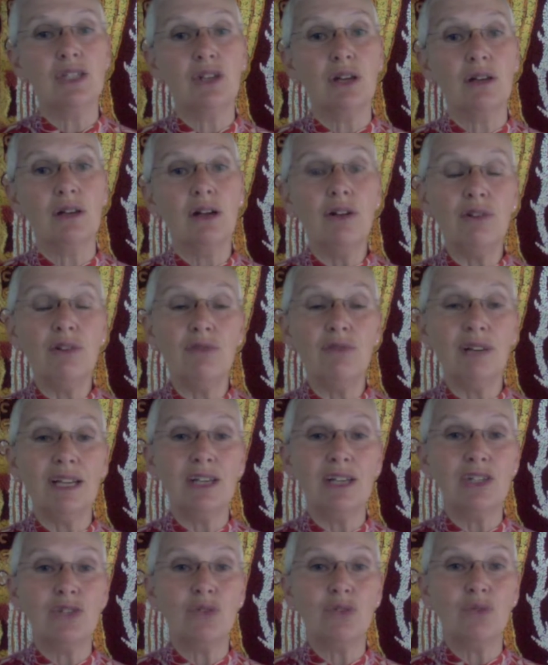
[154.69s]
only really a
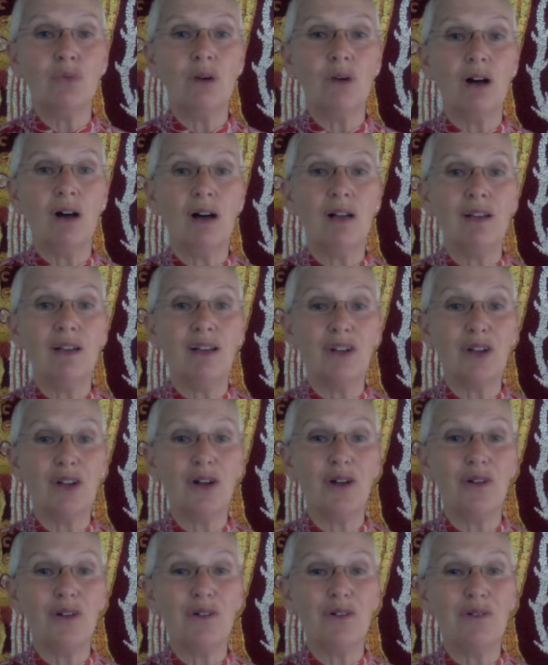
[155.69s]
short while
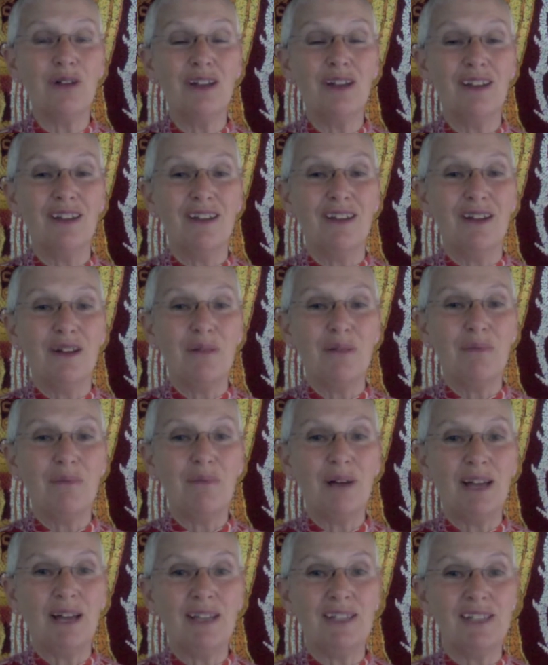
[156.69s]
ago,
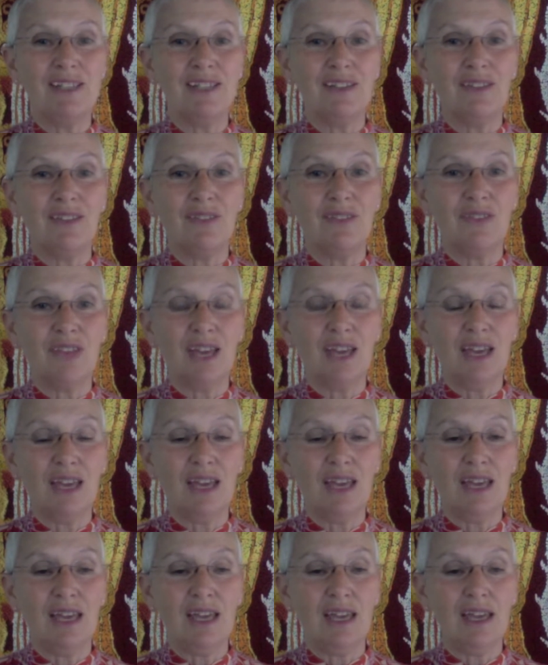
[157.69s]
but
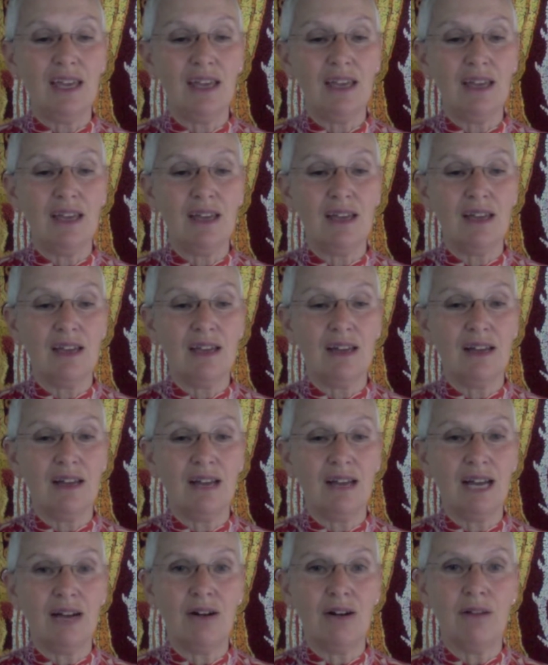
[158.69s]
they
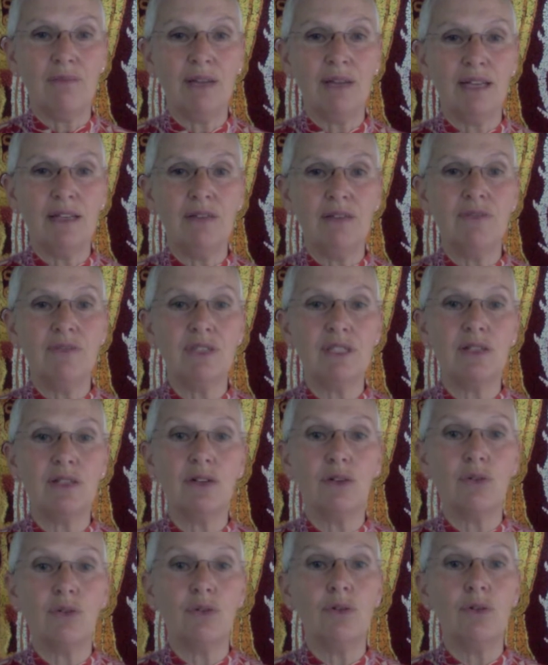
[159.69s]
are a magnificent
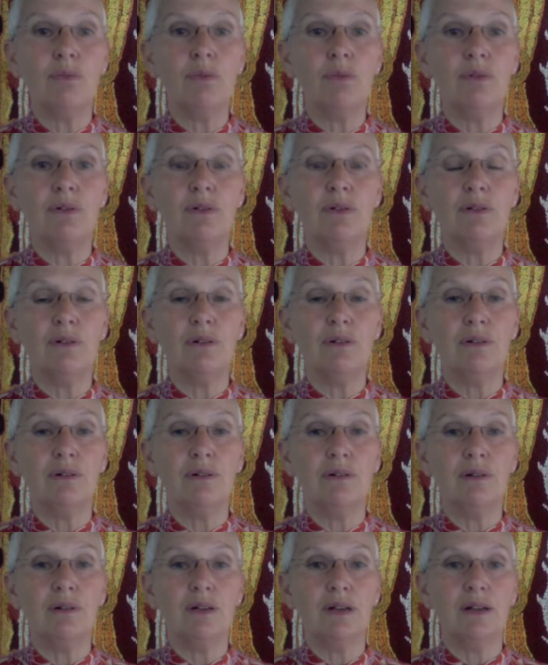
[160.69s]
group
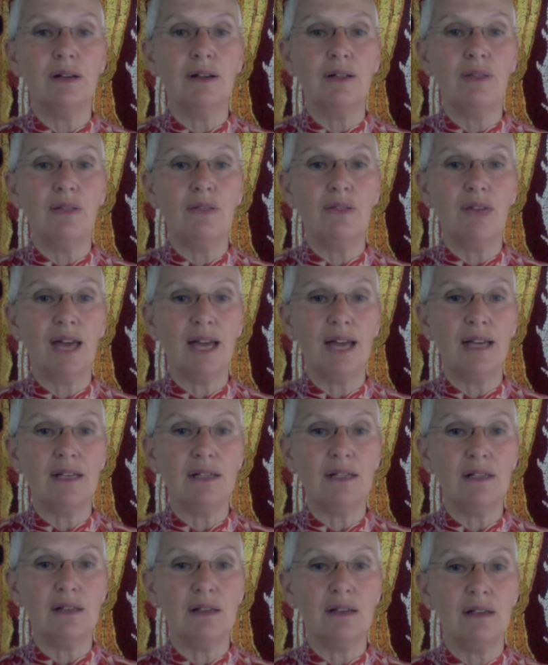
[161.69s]

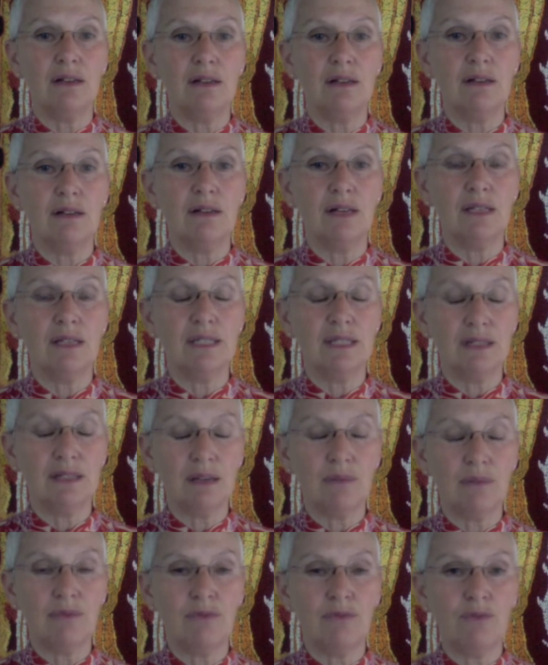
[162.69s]
that
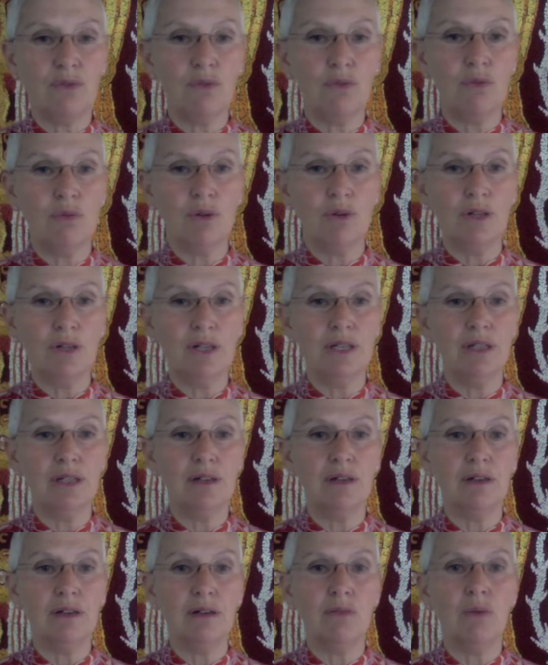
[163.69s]
step forward
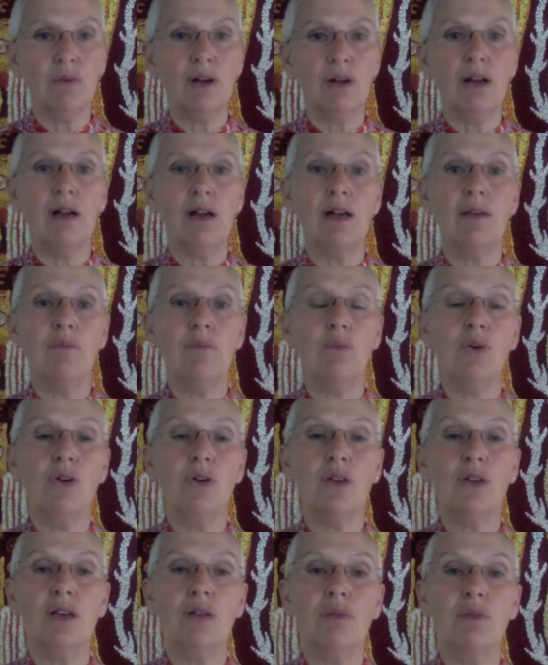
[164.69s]
when I'm
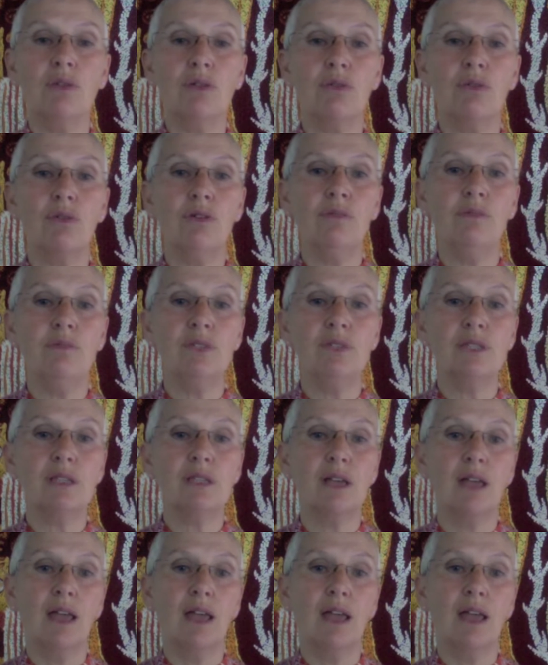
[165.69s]
working with groups,